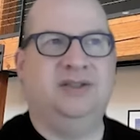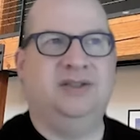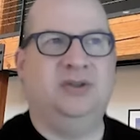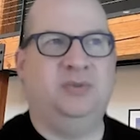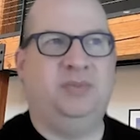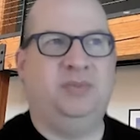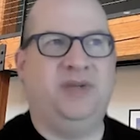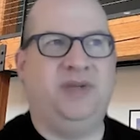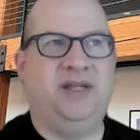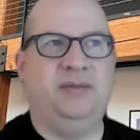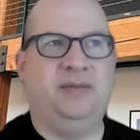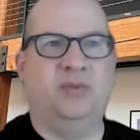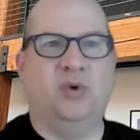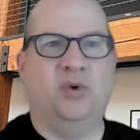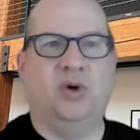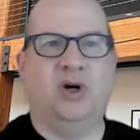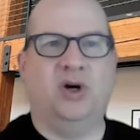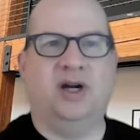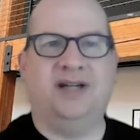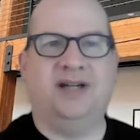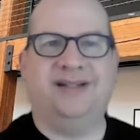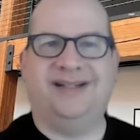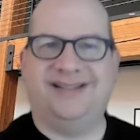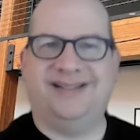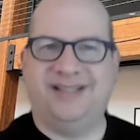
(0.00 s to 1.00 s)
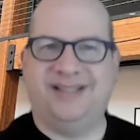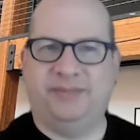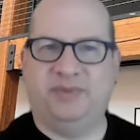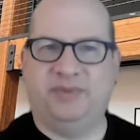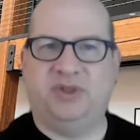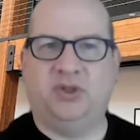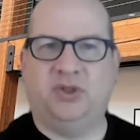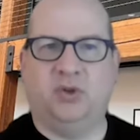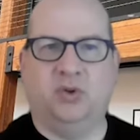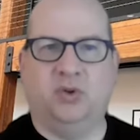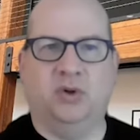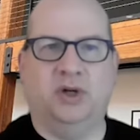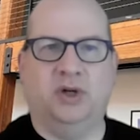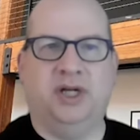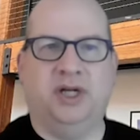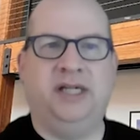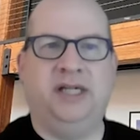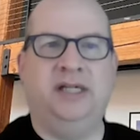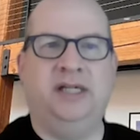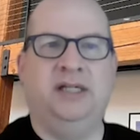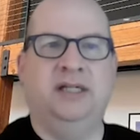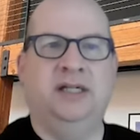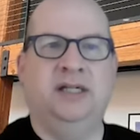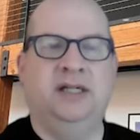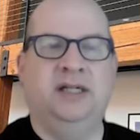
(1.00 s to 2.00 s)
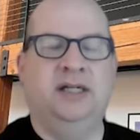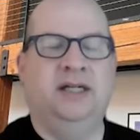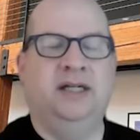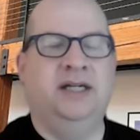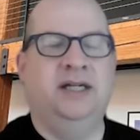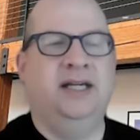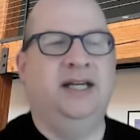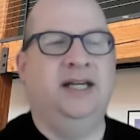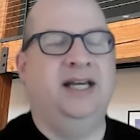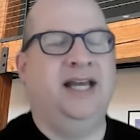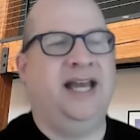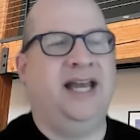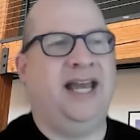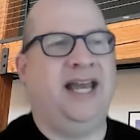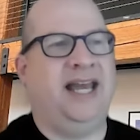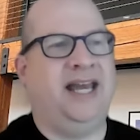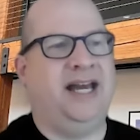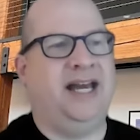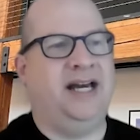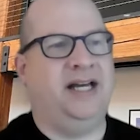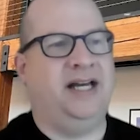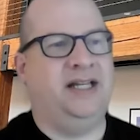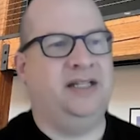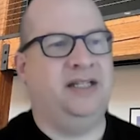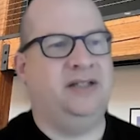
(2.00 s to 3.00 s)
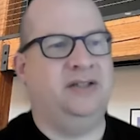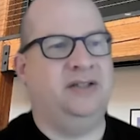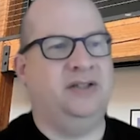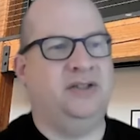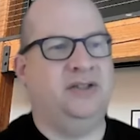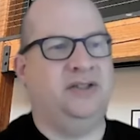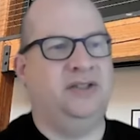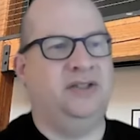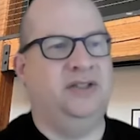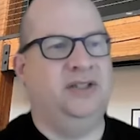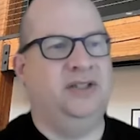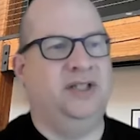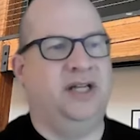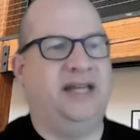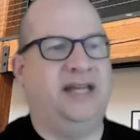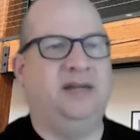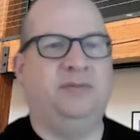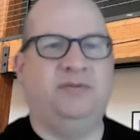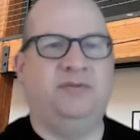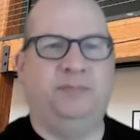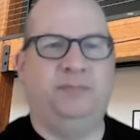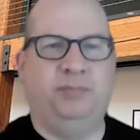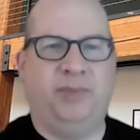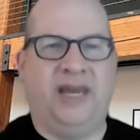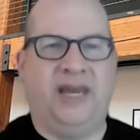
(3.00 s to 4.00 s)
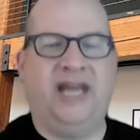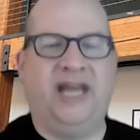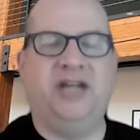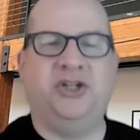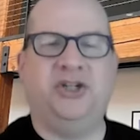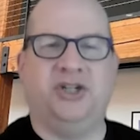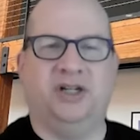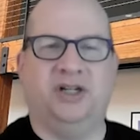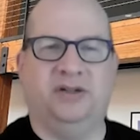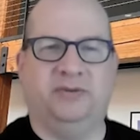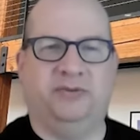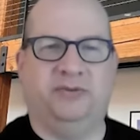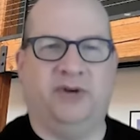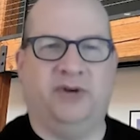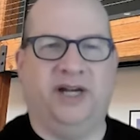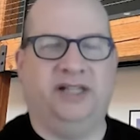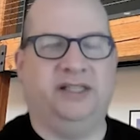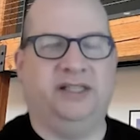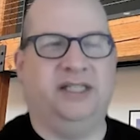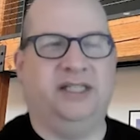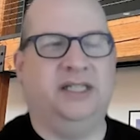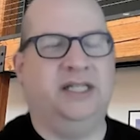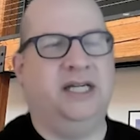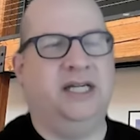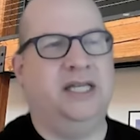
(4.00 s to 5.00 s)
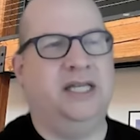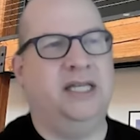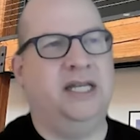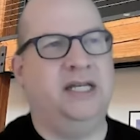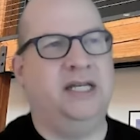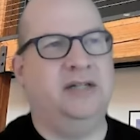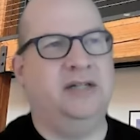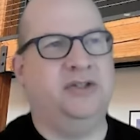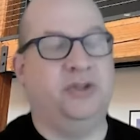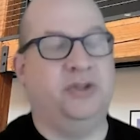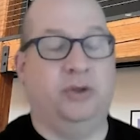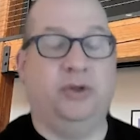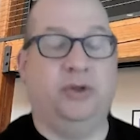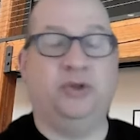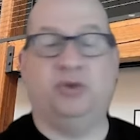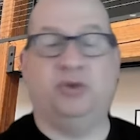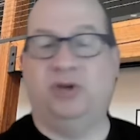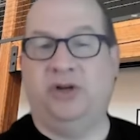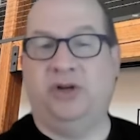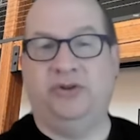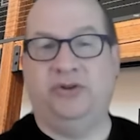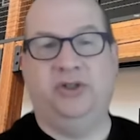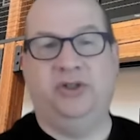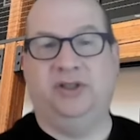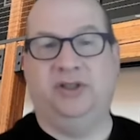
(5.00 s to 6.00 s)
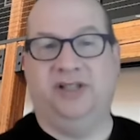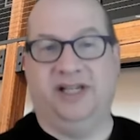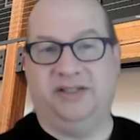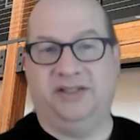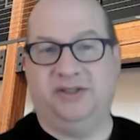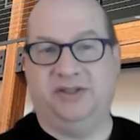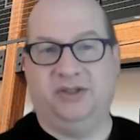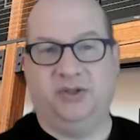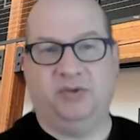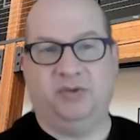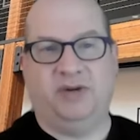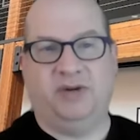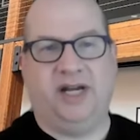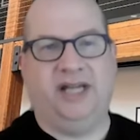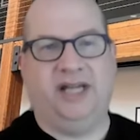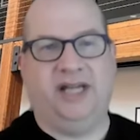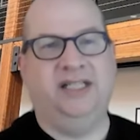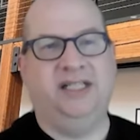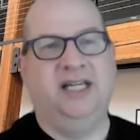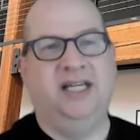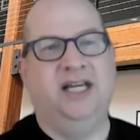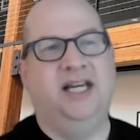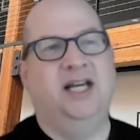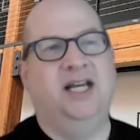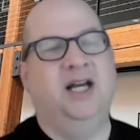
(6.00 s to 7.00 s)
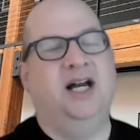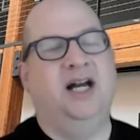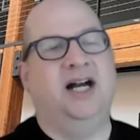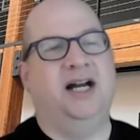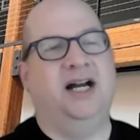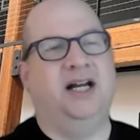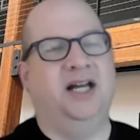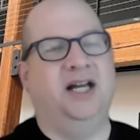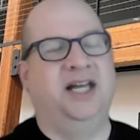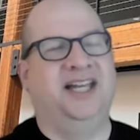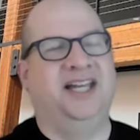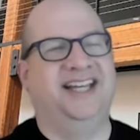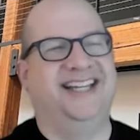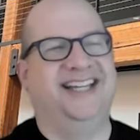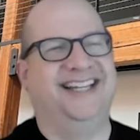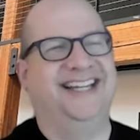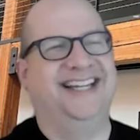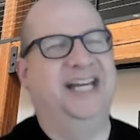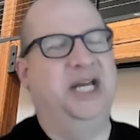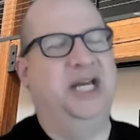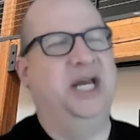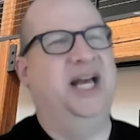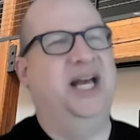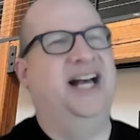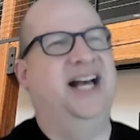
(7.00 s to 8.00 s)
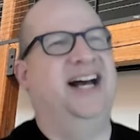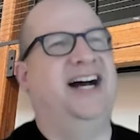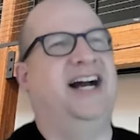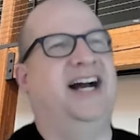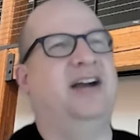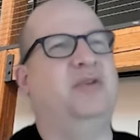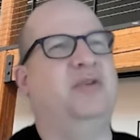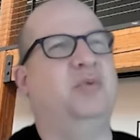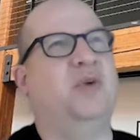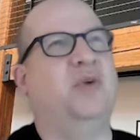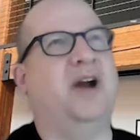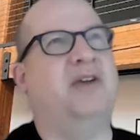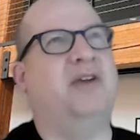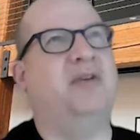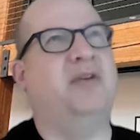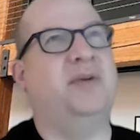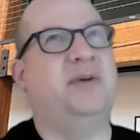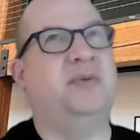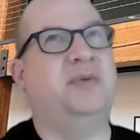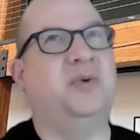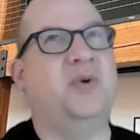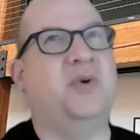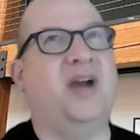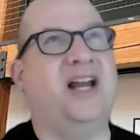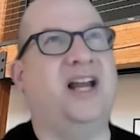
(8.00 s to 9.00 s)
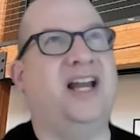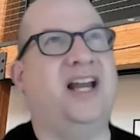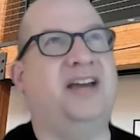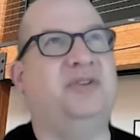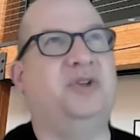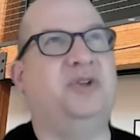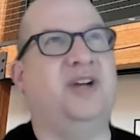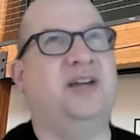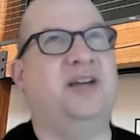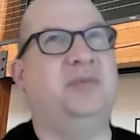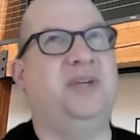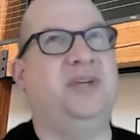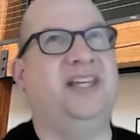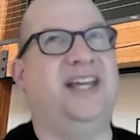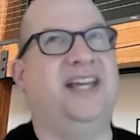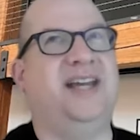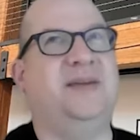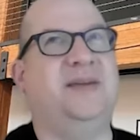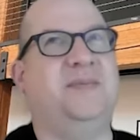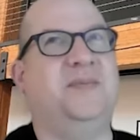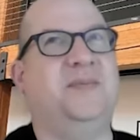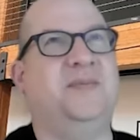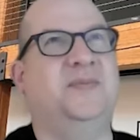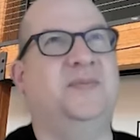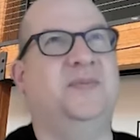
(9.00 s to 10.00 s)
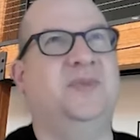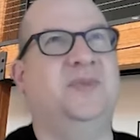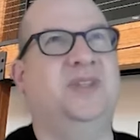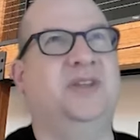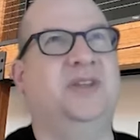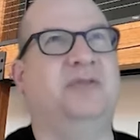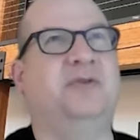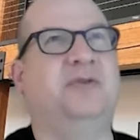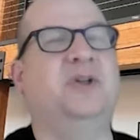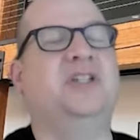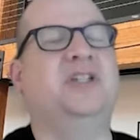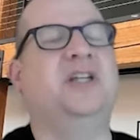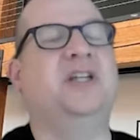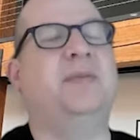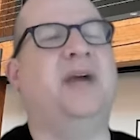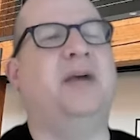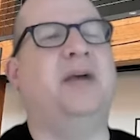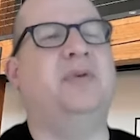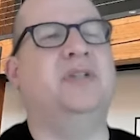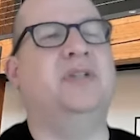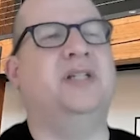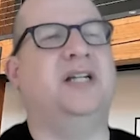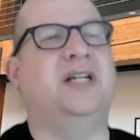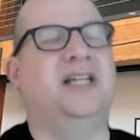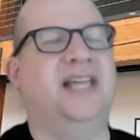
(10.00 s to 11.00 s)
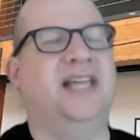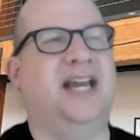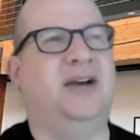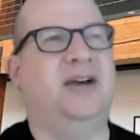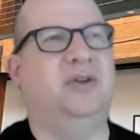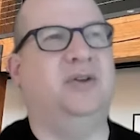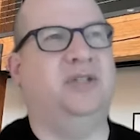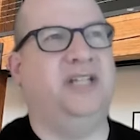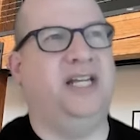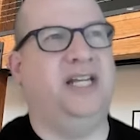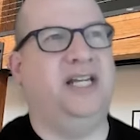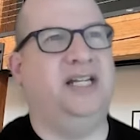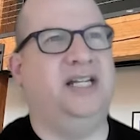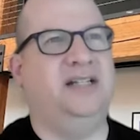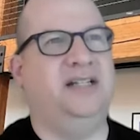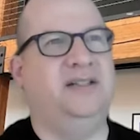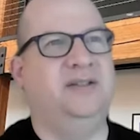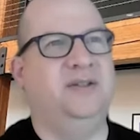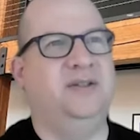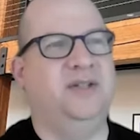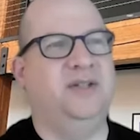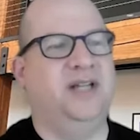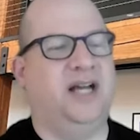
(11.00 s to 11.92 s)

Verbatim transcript: to be more anticipatory and patient, frankly. And then, so those are all the good lessons, right? I remember right after I became, the first time I was an account lead,